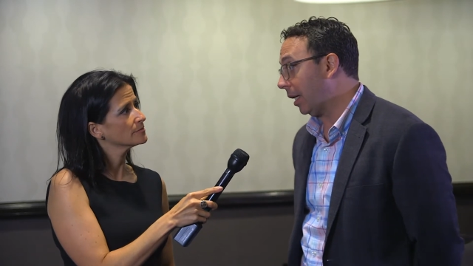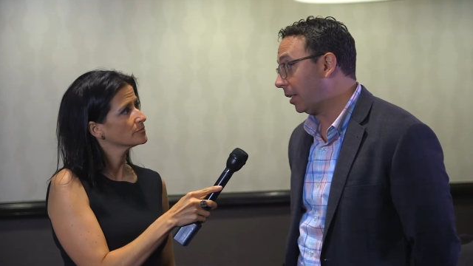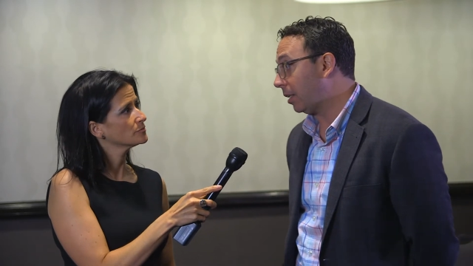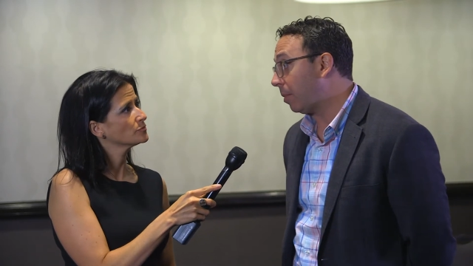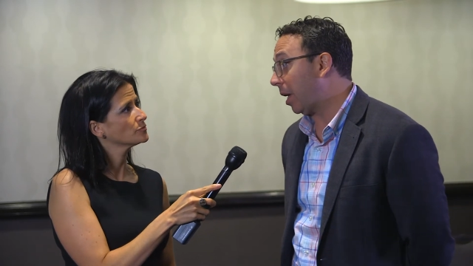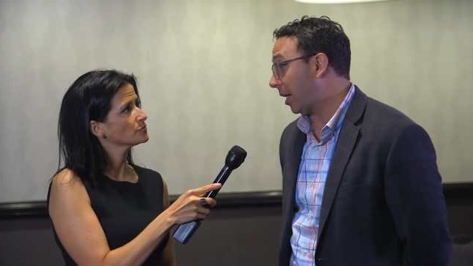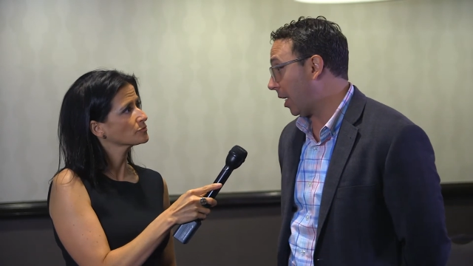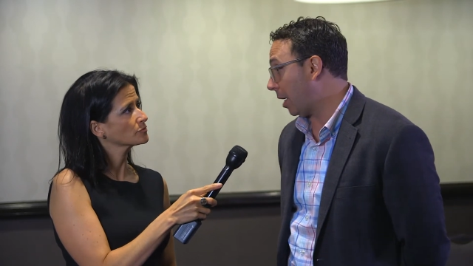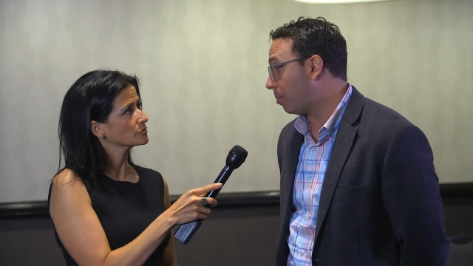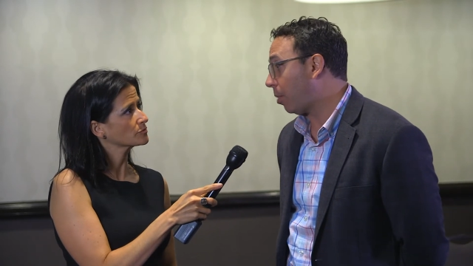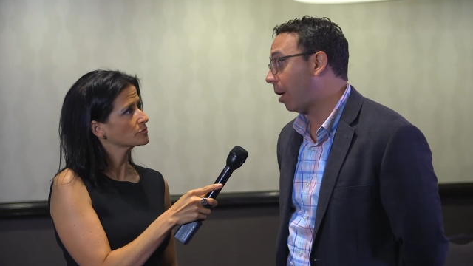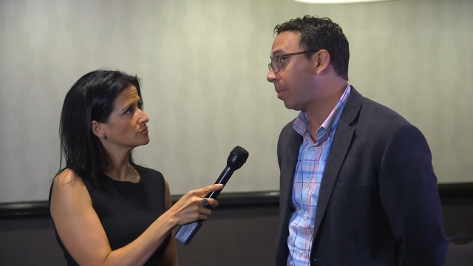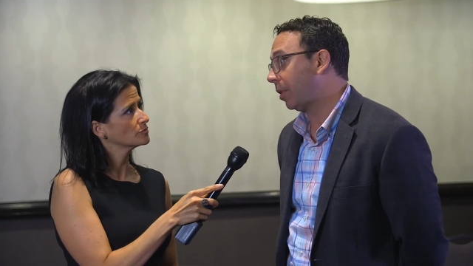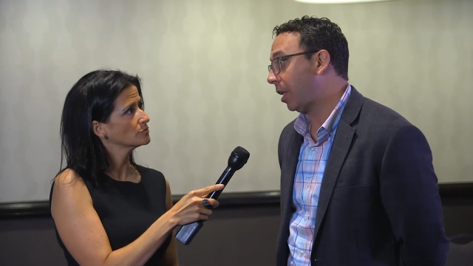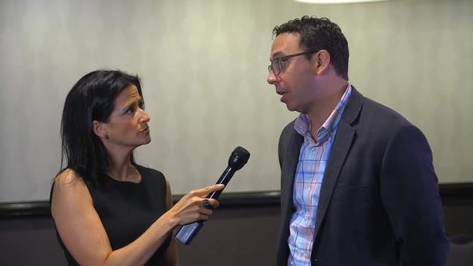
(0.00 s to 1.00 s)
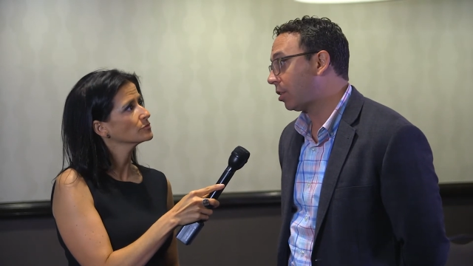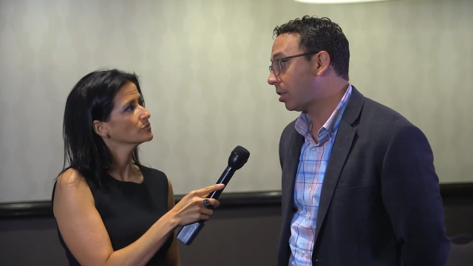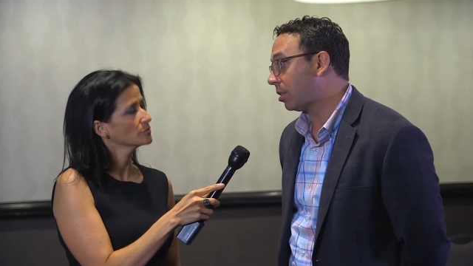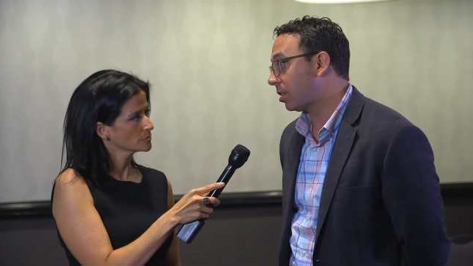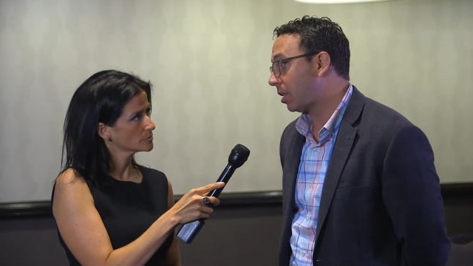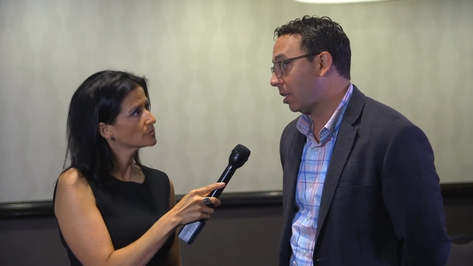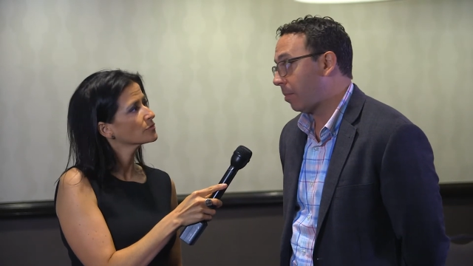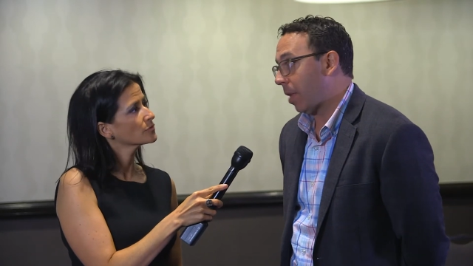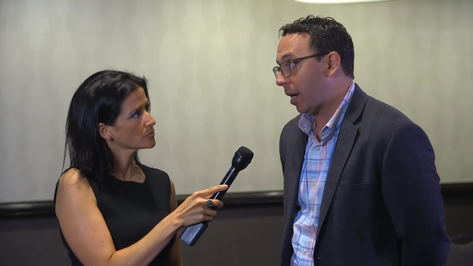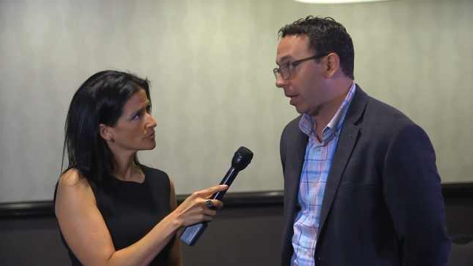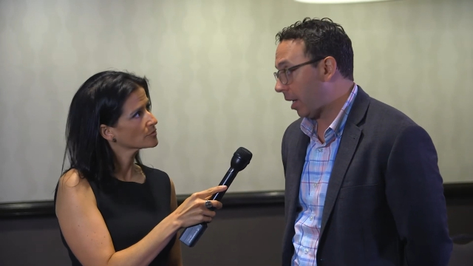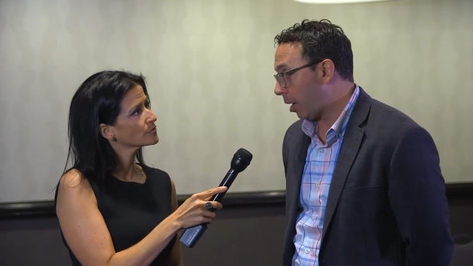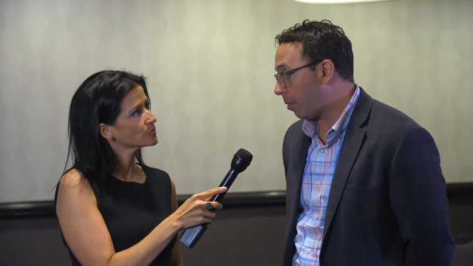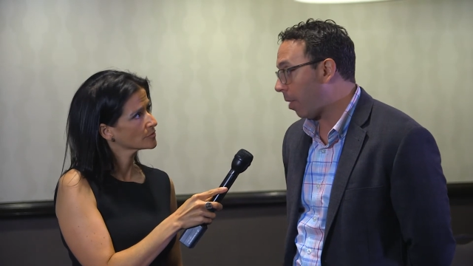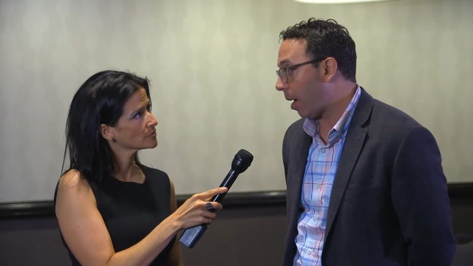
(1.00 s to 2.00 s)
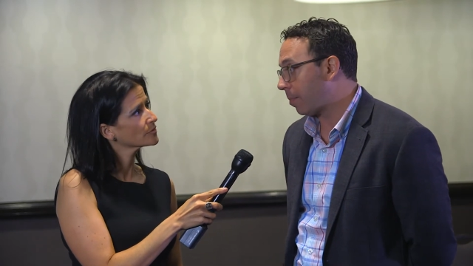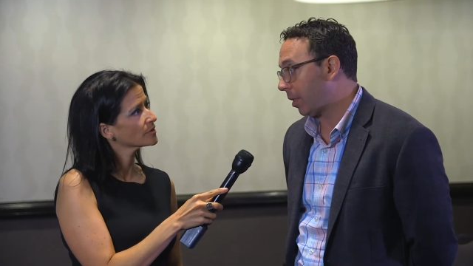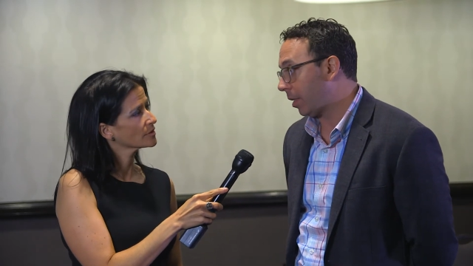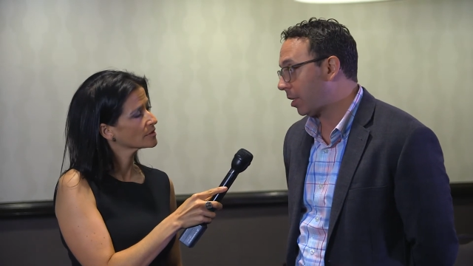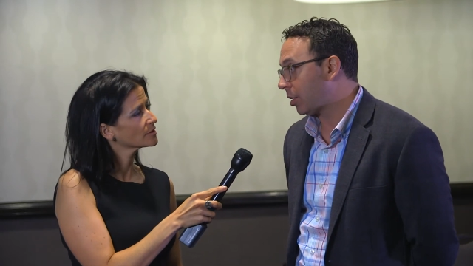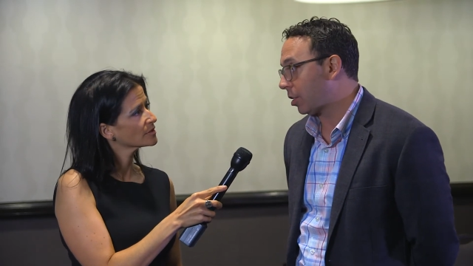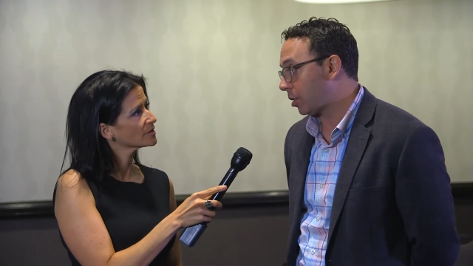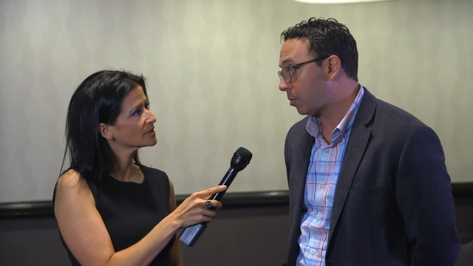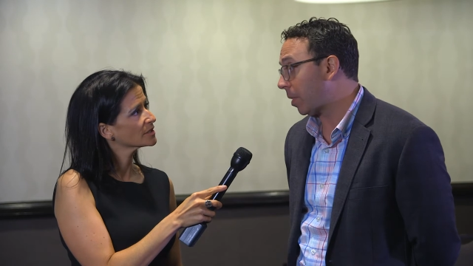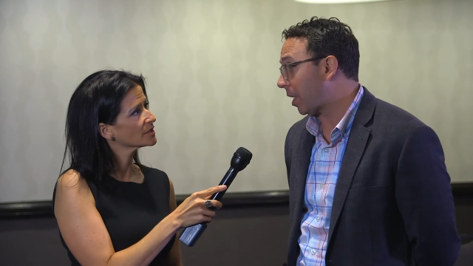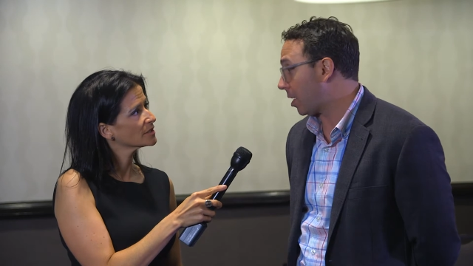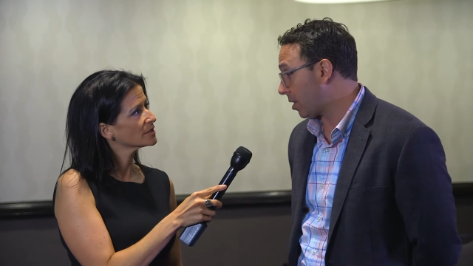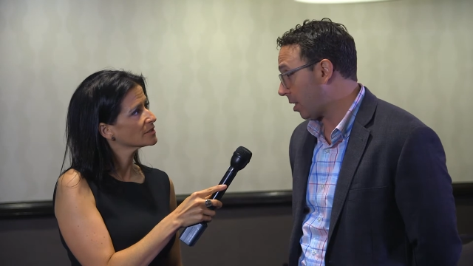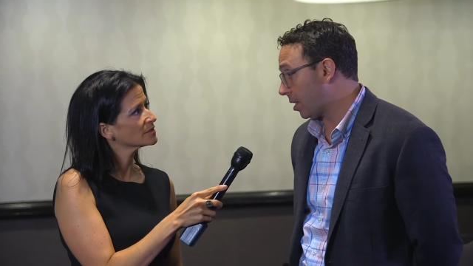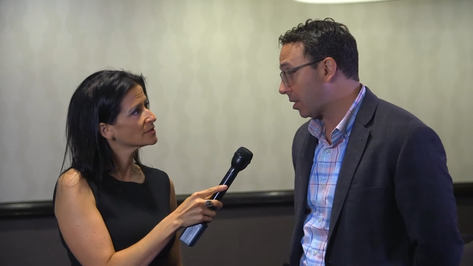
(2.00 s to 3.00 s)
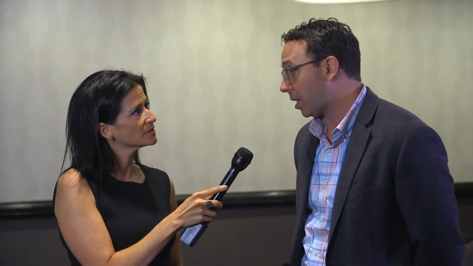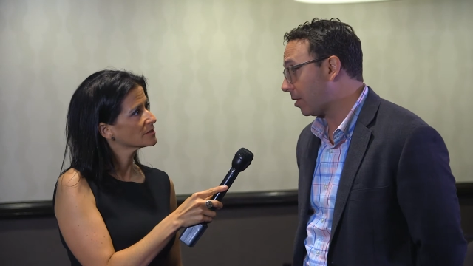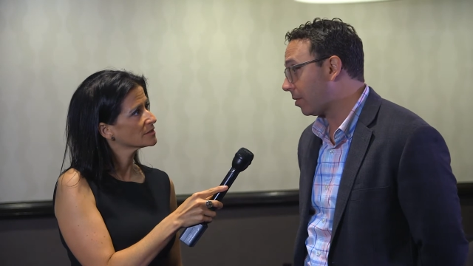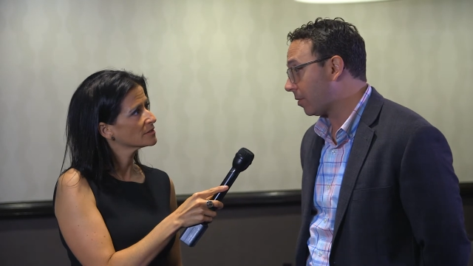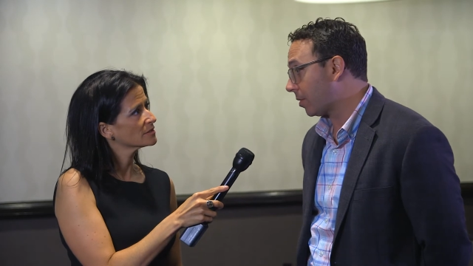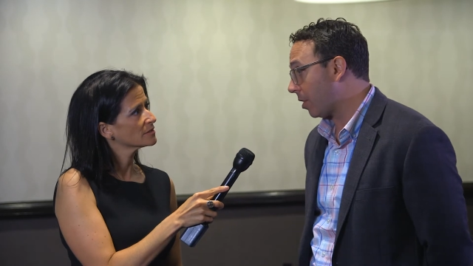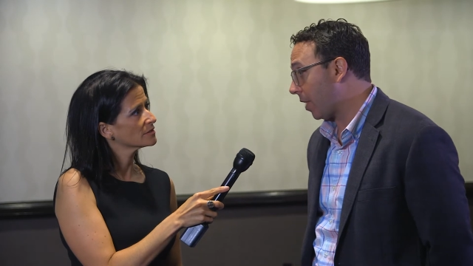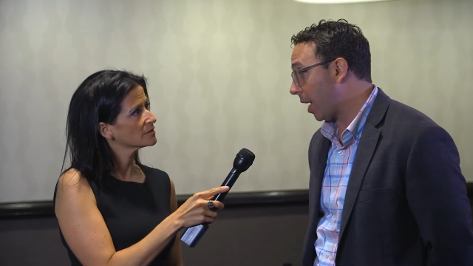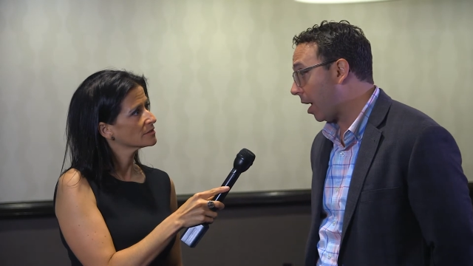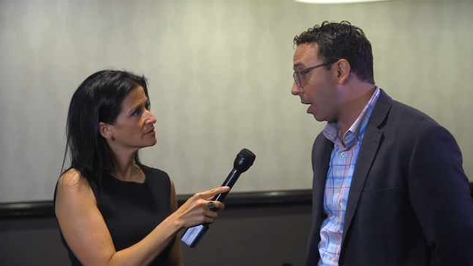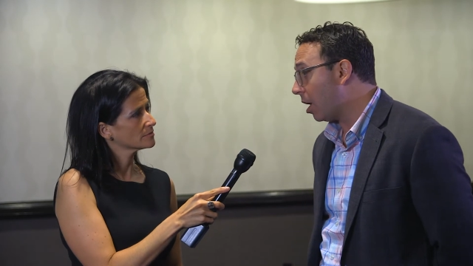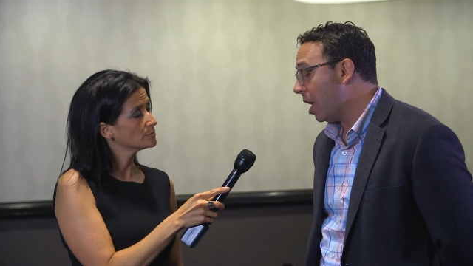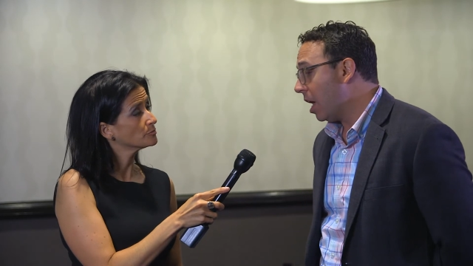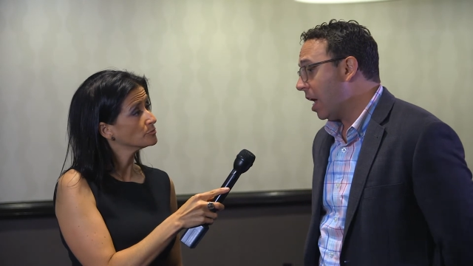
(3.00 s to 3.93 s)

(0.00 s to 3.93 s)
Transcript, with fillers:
Speaker 1: in the Medicaid populations and the Medicare populations because the incentives are there.